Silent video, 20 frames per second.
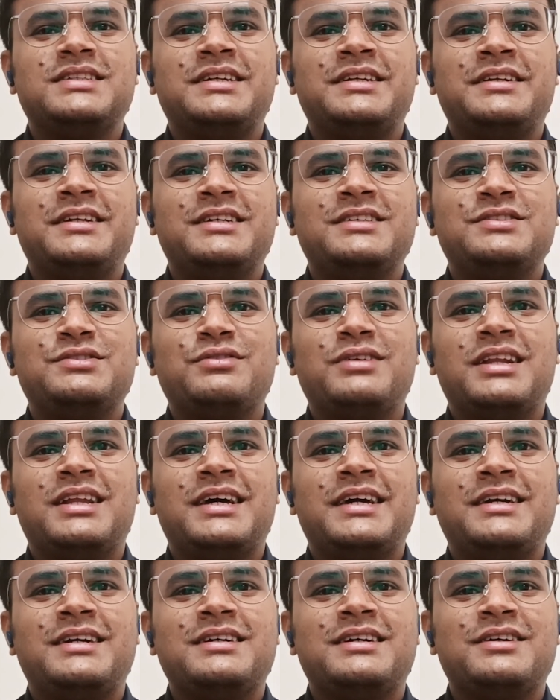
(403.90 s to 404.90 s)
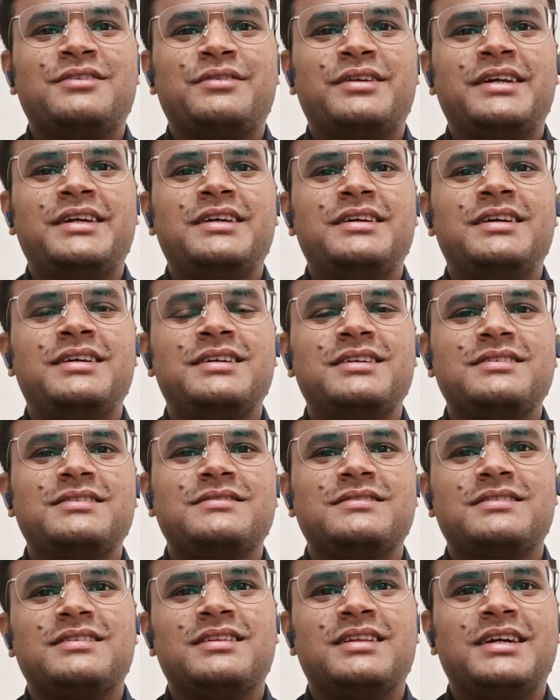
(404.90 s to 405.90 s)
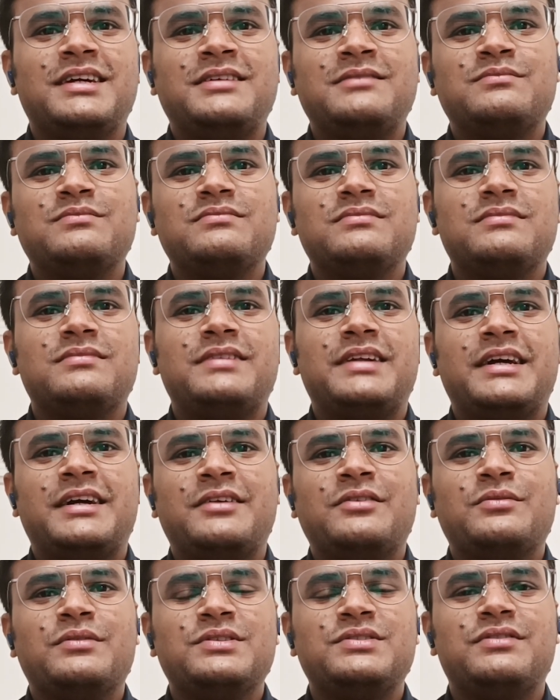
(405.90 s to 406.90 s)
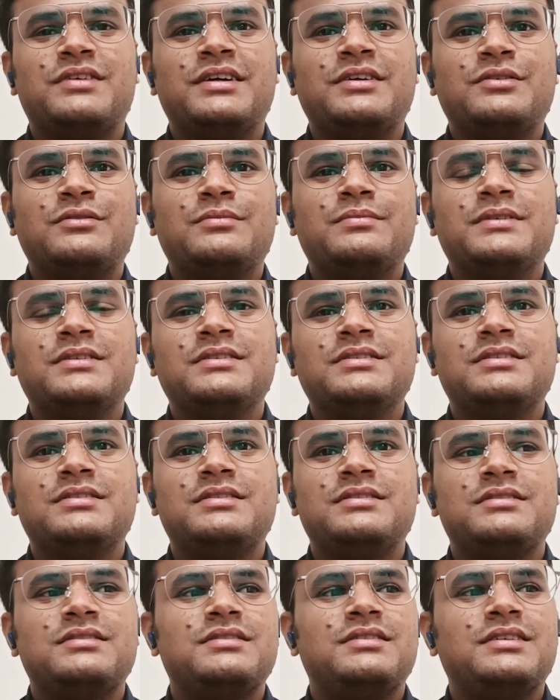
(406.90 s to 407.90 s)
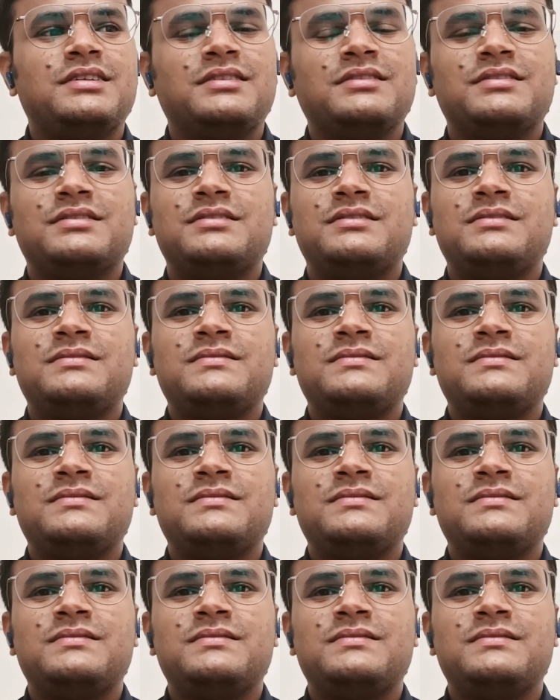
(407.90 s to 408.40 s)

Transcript: the Indians will like every like 10 rupees, 5 rupees things.